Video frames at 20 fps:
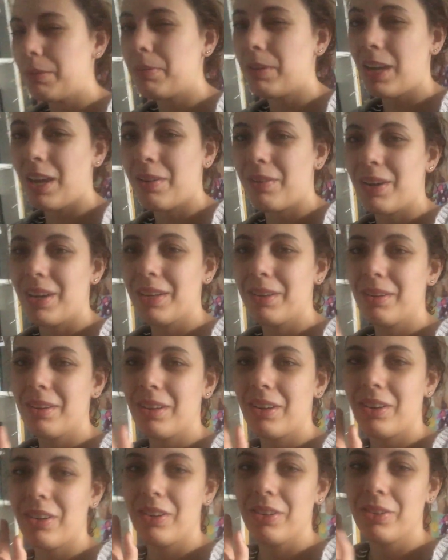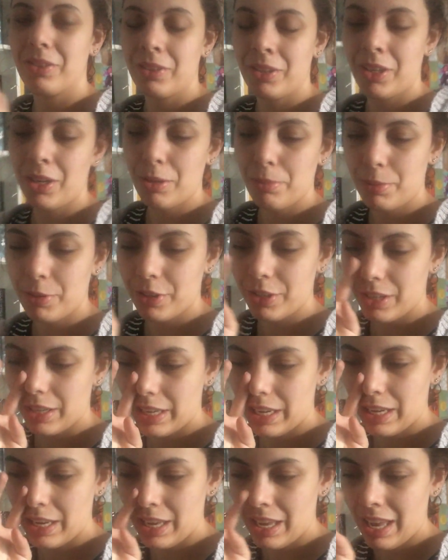Player One on audiobook
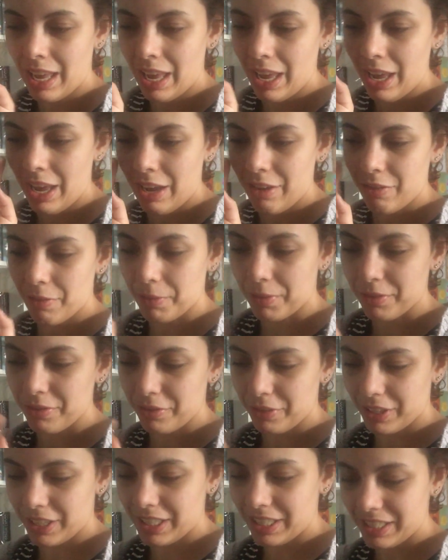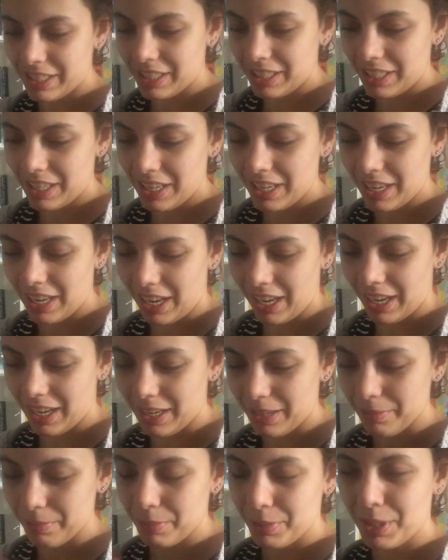from a friend,
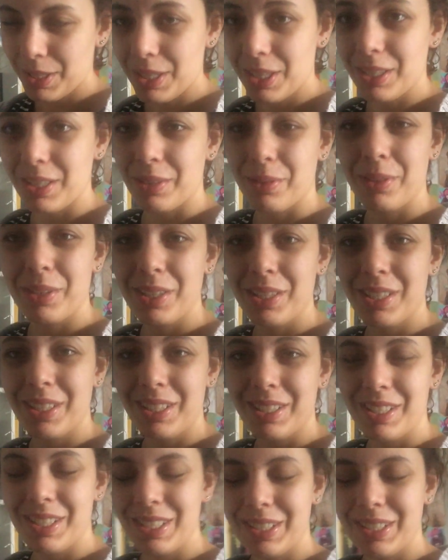because I wanted to listen